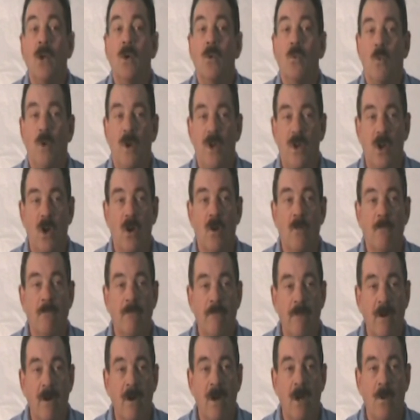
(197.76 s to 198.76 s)
We know
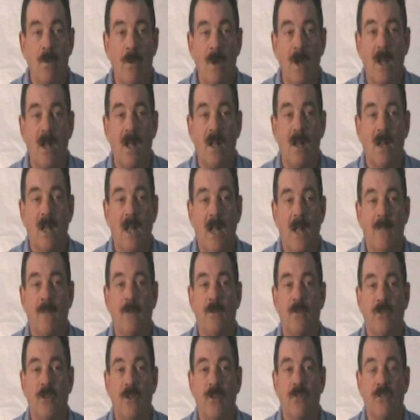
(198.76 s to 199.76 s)
very well how the
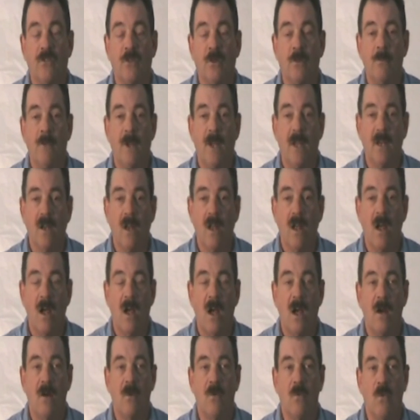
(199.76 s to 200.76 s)
system and
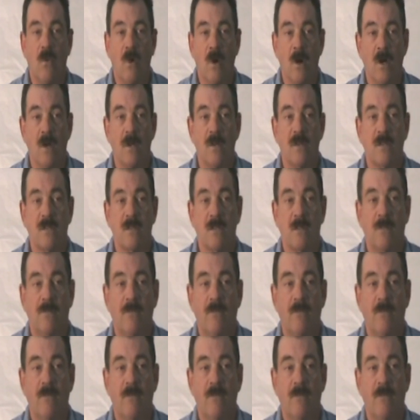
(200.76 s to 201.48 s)
law works.